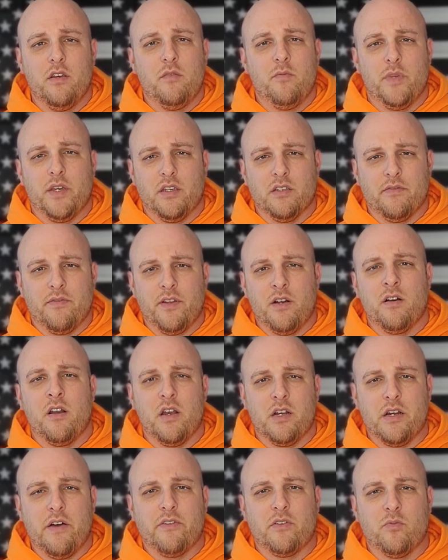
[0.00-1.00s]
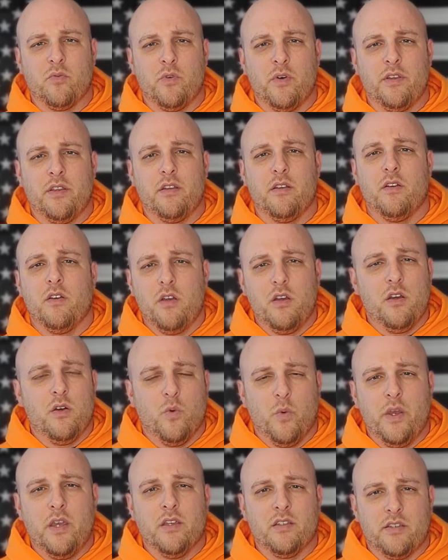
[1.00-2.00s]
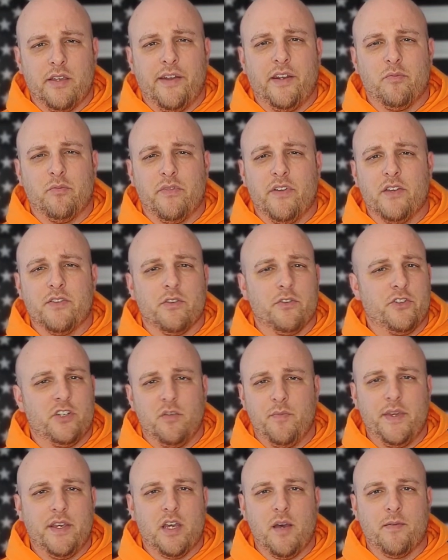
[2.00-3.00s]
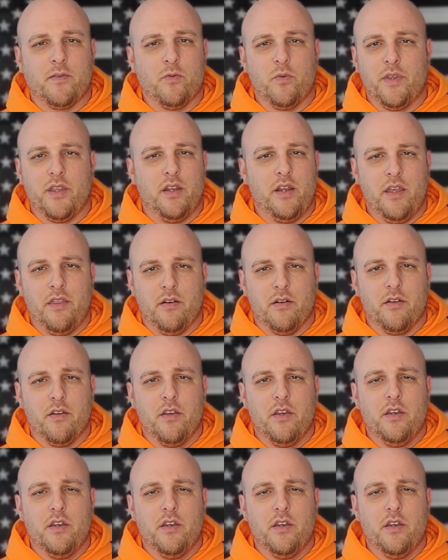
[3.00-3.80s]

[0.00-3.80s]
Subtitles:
because if they're not comfortable with it, we as safety professionals shouldn't be comfortable with it either.